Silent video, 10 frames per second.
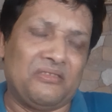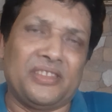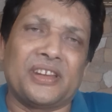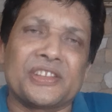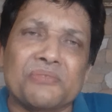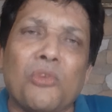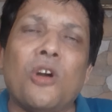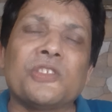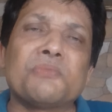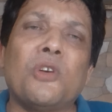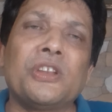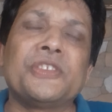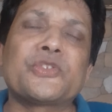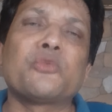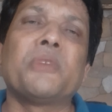There are small
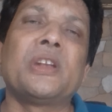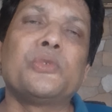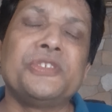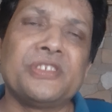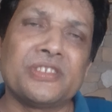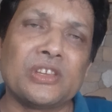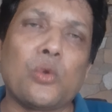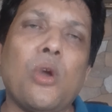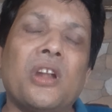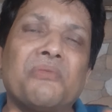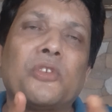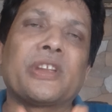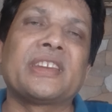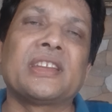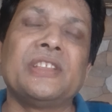instrument which is required for
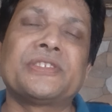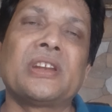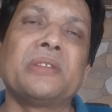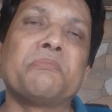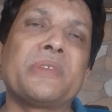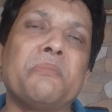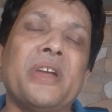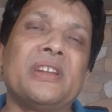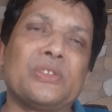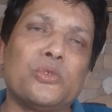agricultural implement.